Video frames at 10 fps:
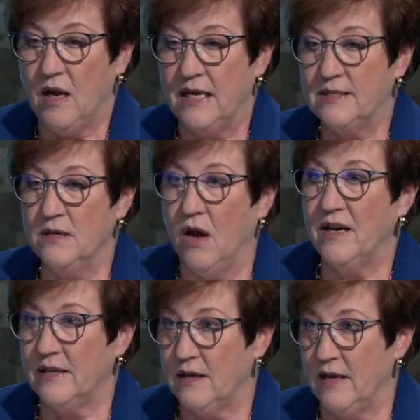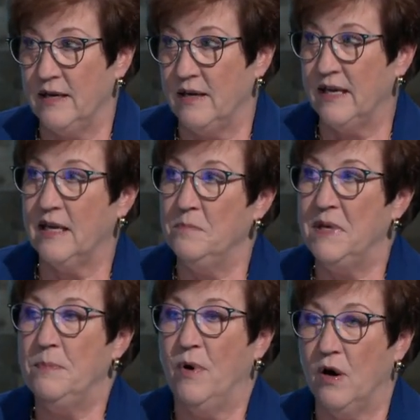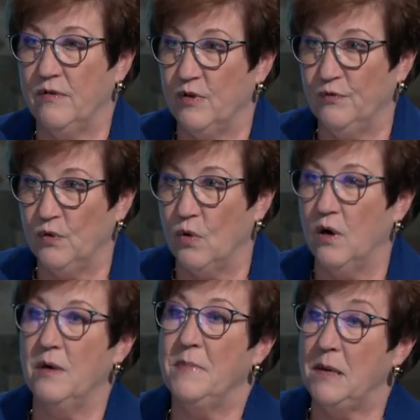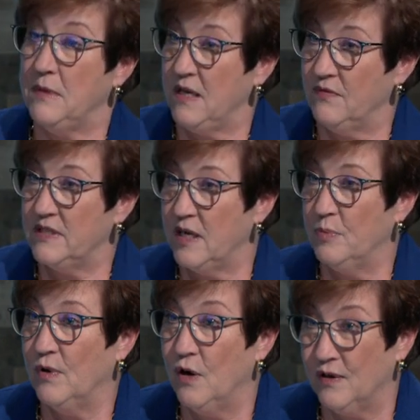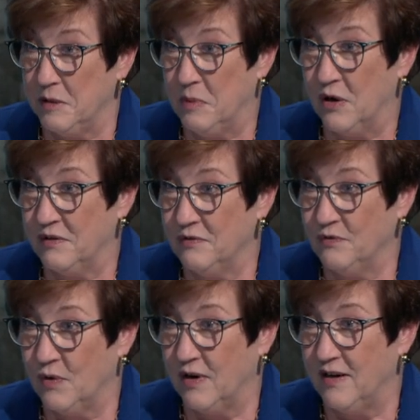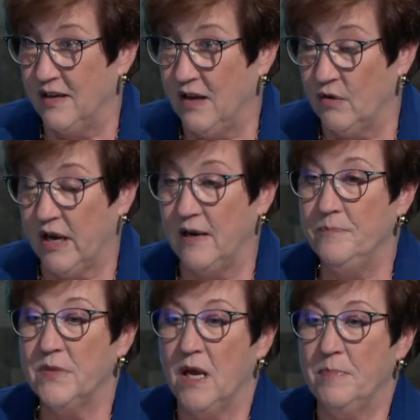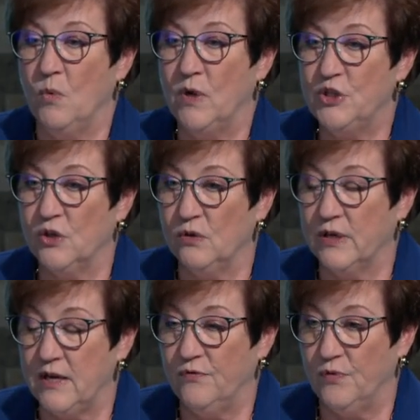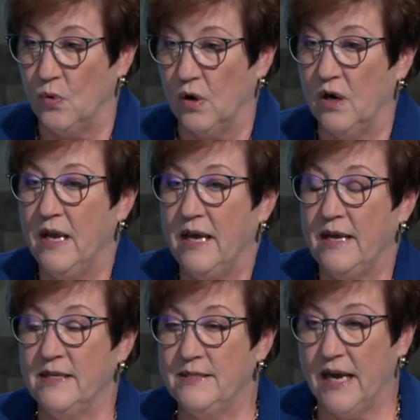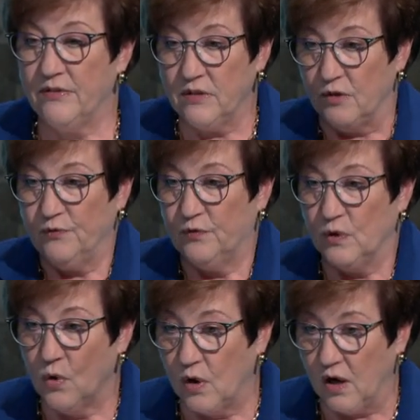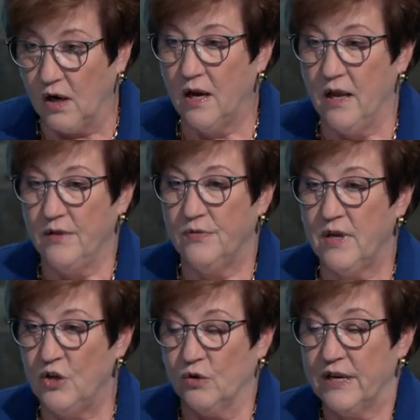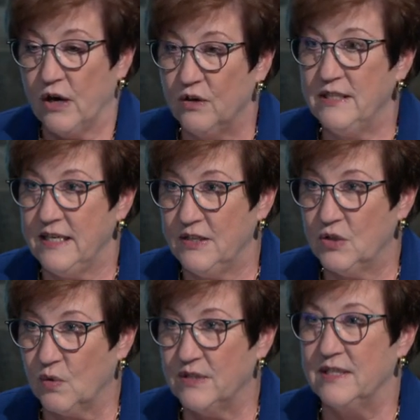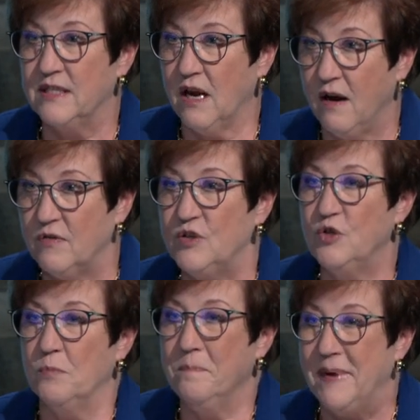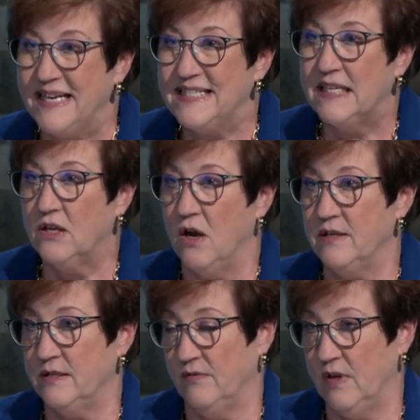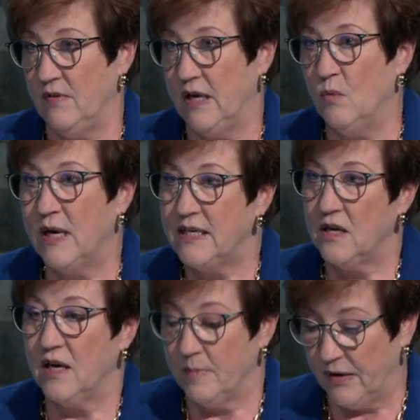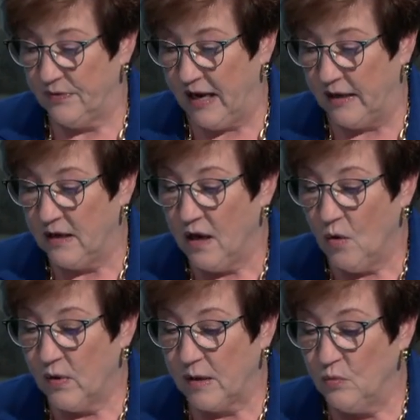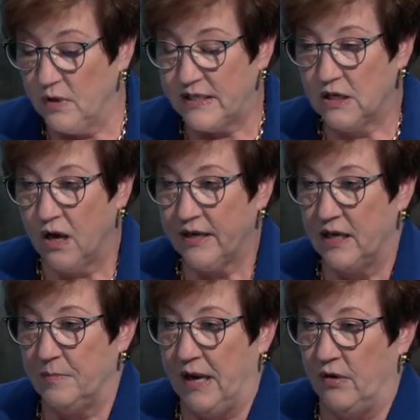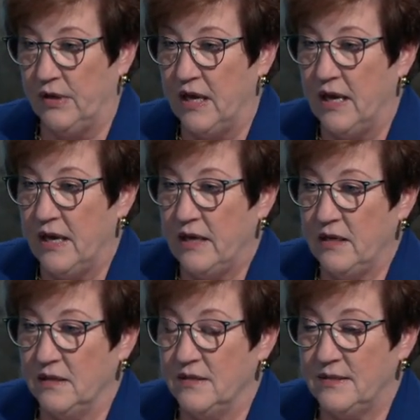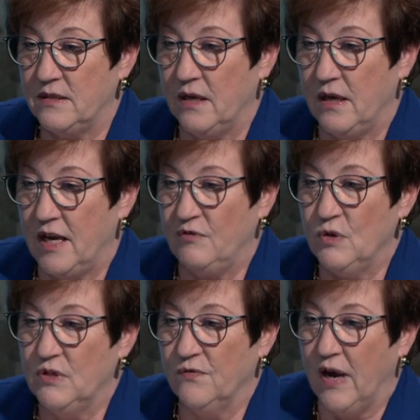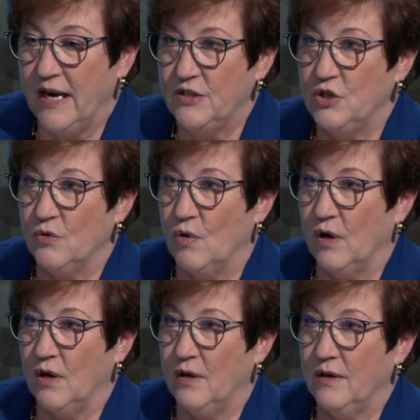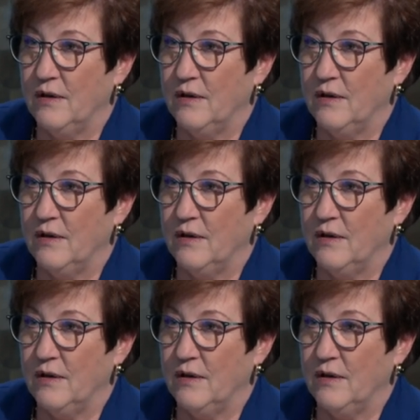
It's not. It can be part of the floor, maybe even temporarily part of the floor. Okay. But what you're looking for is that the floor, your guaranteed sources, covers your basic cost of living. And when I talk about that, what I'm really talking about is if you divide your